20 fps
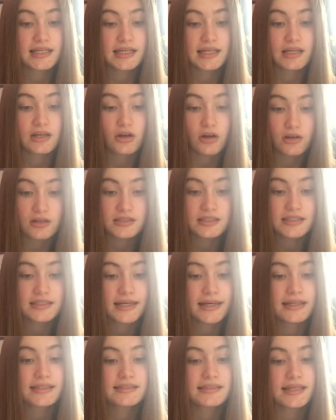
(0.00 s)

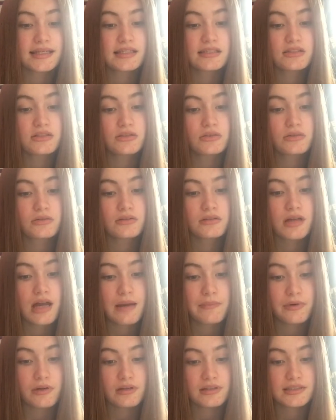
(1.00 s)
oxidized into
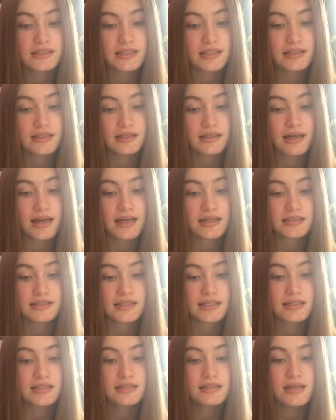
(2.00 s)
carboxylic
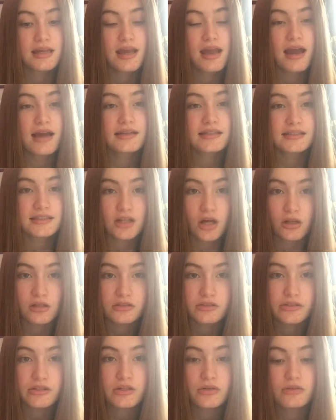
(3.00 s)
acid, and it's
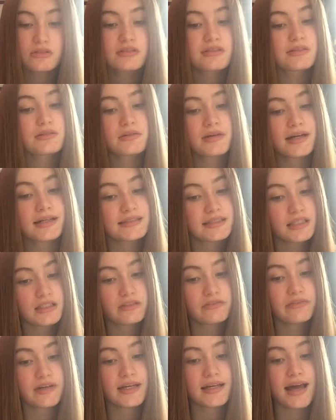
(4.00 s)
also used to
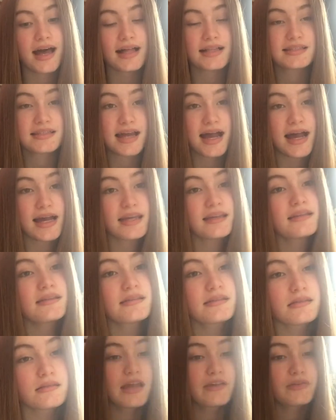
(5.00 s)
identify
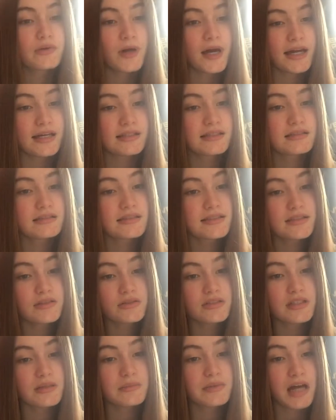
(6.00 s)
aldehydes. If you add
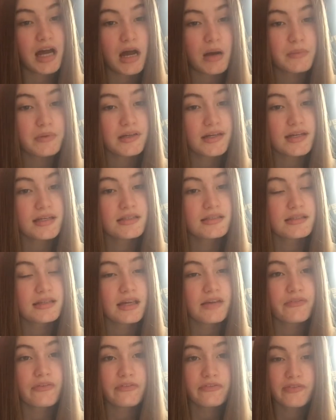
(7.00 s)
sodium carbonate,
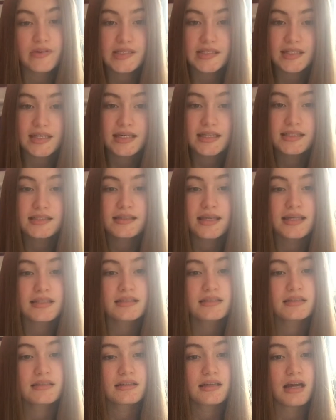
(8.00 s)
if it fizzes, there's
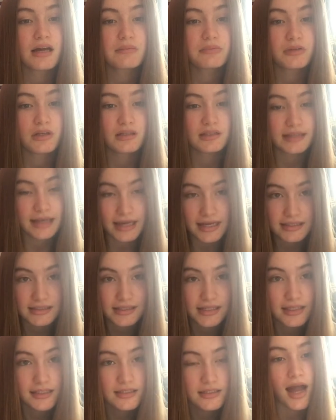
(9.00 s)
carbolic
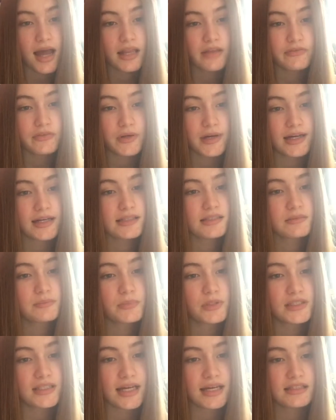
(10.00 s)
acid, and if you add
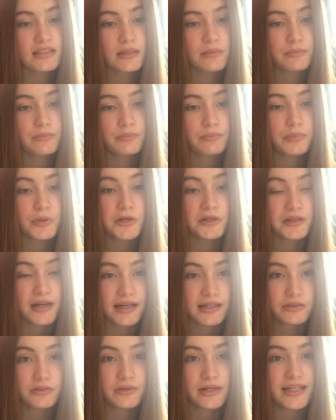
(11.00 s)
potassium
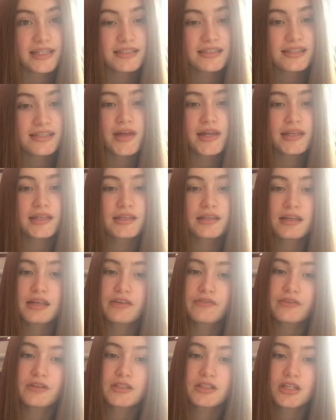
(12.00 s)
permanganoate, then
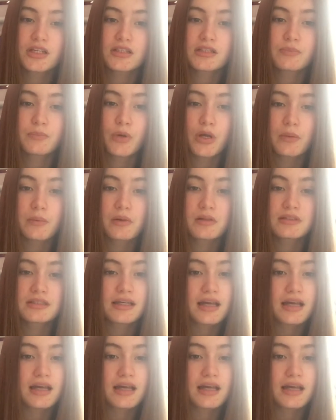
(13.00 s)
if it turns purple to